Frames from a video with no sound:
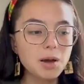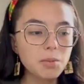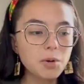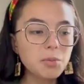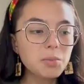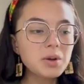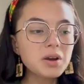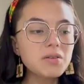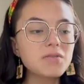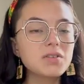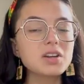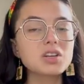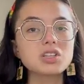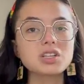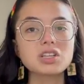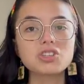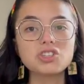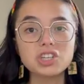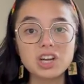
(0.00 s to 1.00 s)
hoping to finish
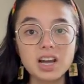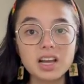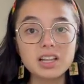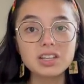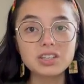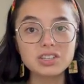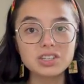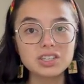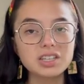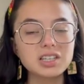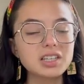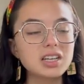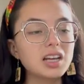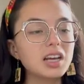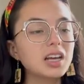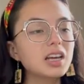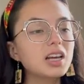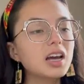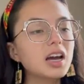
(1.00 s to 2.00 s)
this challenge
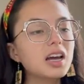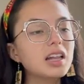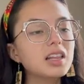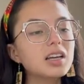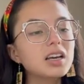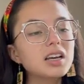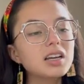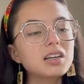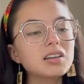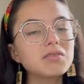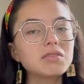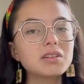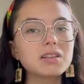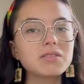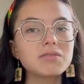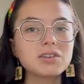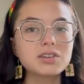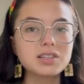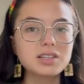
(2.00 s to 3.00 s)
today. I think I could read
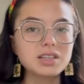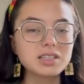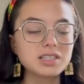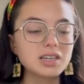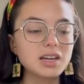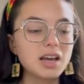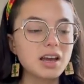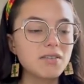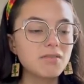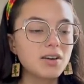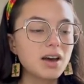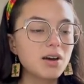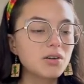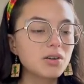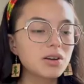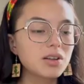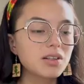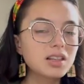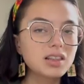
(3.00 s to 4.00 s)
for 6.5
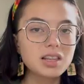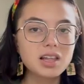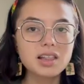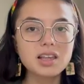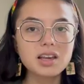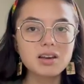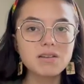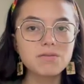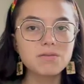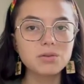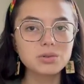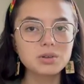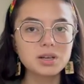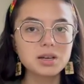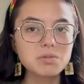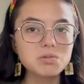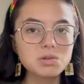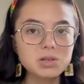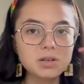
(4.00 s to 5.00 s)
hours. That's like a
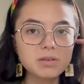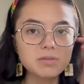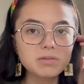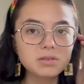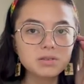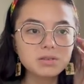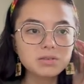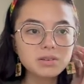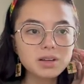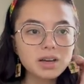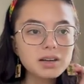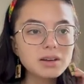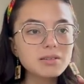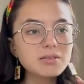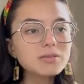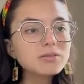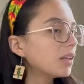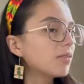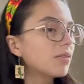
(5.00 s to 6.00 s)
full-time shift, kind
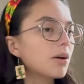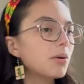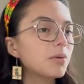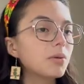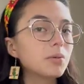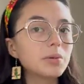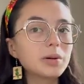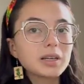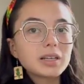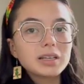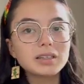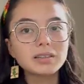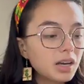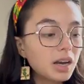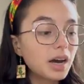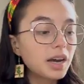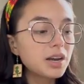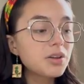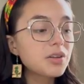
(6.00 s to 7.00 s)
of, if I were working.
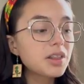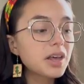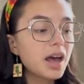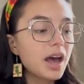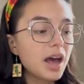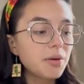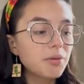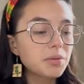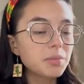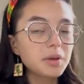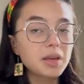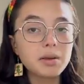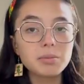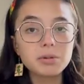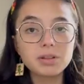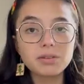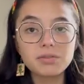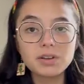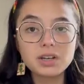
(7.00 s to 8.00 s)
I know that I would be able
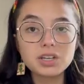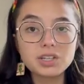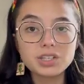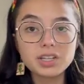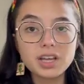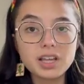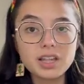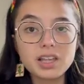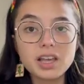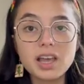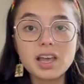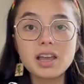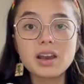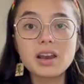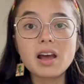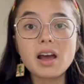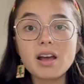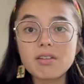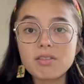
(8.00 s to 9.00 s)
to finish this
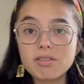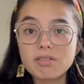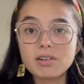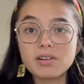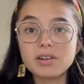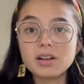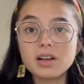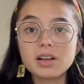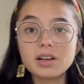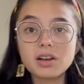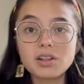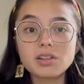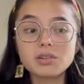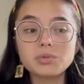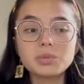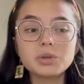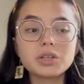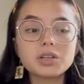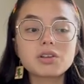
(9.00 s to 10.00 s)
and start another
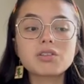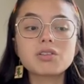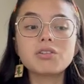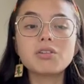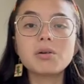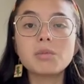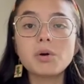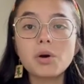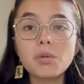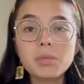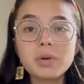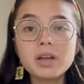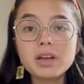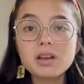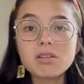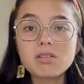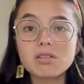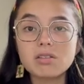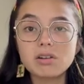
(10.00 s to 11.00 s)
book, so I'm hoping
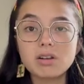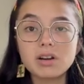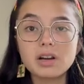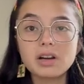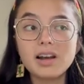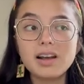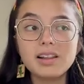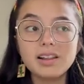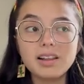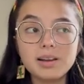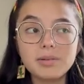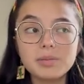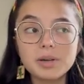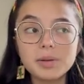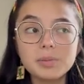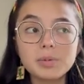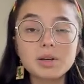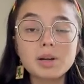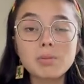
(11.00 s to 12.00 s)
to start a library
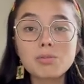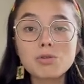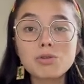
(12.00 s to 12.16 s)
book. I'm